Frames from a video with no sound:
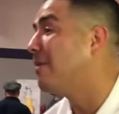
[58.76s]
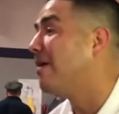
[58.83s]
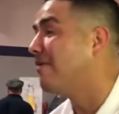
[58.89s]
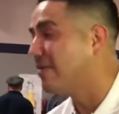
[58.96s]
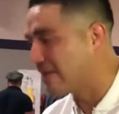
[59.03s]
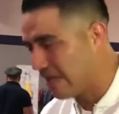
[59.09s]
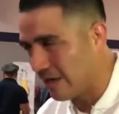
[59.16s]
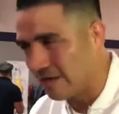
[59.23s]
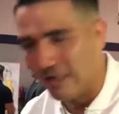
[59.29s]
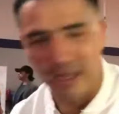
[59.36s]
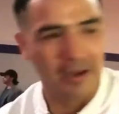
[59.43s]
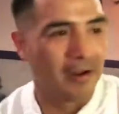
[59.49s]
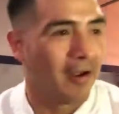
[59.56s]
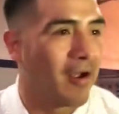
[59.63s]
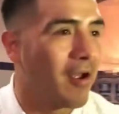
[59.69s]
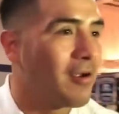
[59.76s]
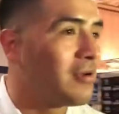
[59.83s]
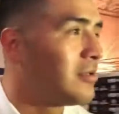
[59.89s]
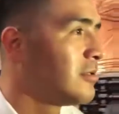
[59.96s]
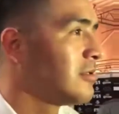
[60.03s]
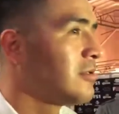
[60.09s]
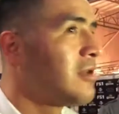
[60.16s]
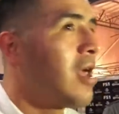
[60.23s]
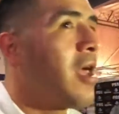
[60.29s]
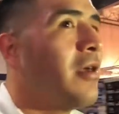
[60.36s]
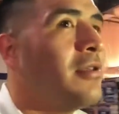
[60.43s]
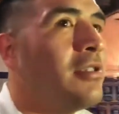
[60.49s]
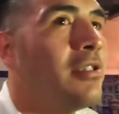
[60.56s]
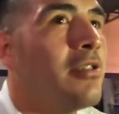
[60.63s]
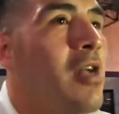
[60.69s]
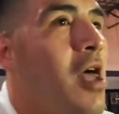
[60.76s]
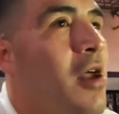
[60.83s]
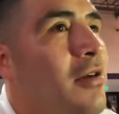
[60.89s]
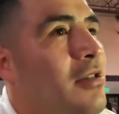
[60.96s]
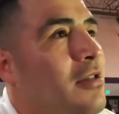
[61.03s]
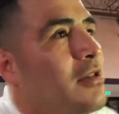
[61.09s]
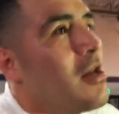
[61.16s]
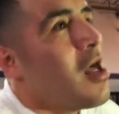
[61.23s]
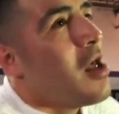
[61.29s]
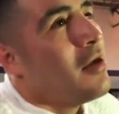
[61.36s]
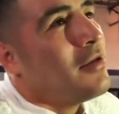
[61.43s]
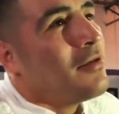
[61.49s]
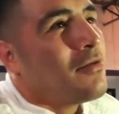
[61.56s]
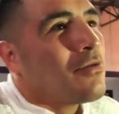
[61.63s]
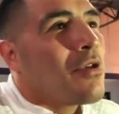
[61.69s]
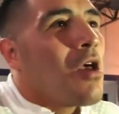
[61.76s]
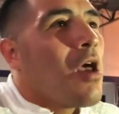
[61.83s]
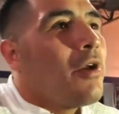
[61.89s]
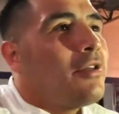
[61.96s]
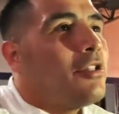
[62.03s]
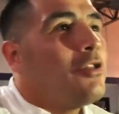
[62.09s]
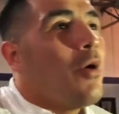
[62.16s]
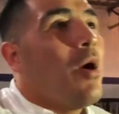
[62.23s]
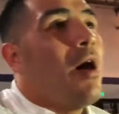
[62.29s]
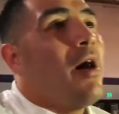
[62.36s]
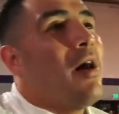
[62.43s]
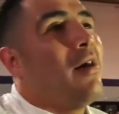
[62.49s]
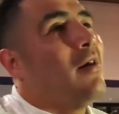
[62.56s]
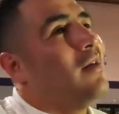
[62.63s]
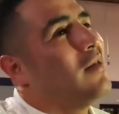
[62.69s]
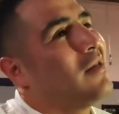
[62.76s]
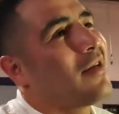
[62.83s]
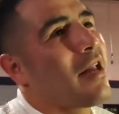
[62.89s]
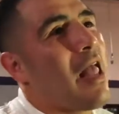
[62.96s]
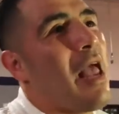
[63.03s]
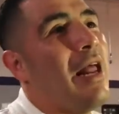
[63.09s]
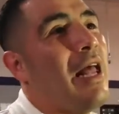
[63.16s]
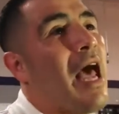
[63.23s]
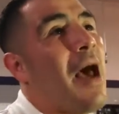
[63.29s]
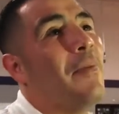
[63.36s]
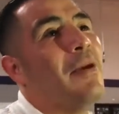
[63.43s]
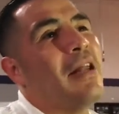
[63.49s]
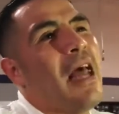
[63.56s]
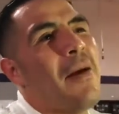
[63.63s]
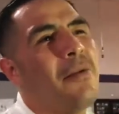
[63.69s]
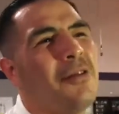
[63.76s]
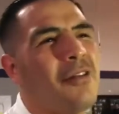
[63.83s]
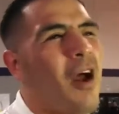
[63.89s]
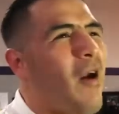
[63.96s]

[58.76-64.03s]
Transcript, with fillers: you, my friend. Thank you. Thank that would have been sick, you and Cotto. You know what? It happened, it happened. It's